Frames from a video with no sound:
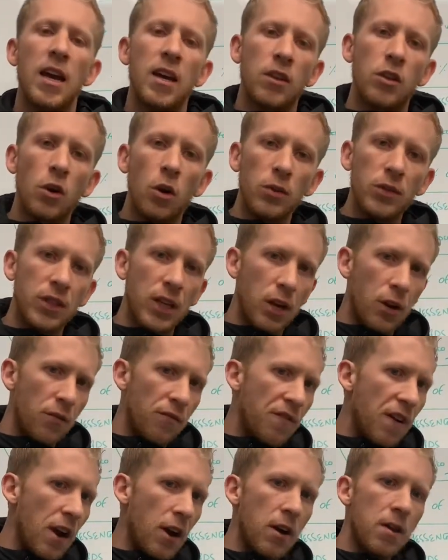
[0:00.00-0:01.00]
Those that are
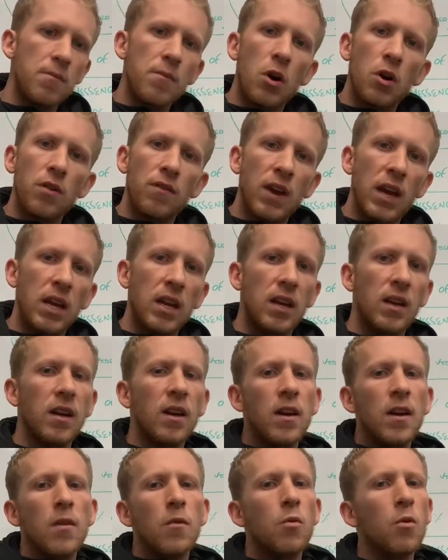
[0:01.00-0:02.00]
very
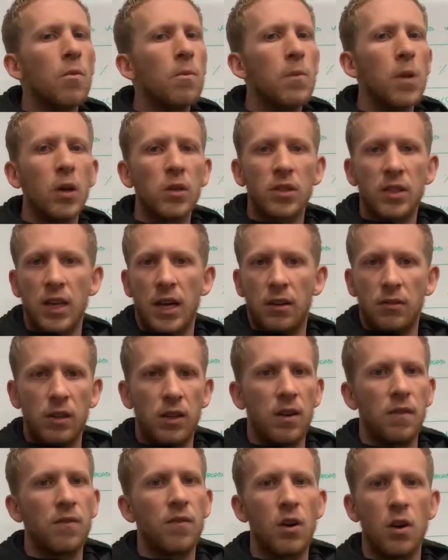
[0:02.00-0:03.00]
motivated will most likely
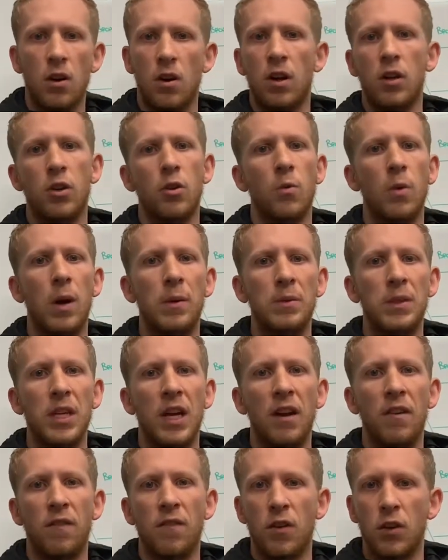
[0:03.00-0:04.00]
convert on your
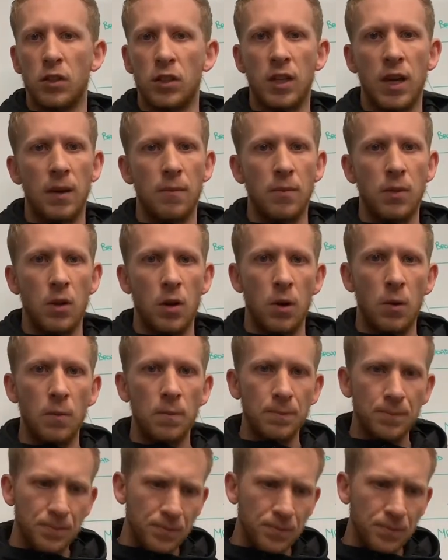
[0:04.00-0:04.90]
website first time through.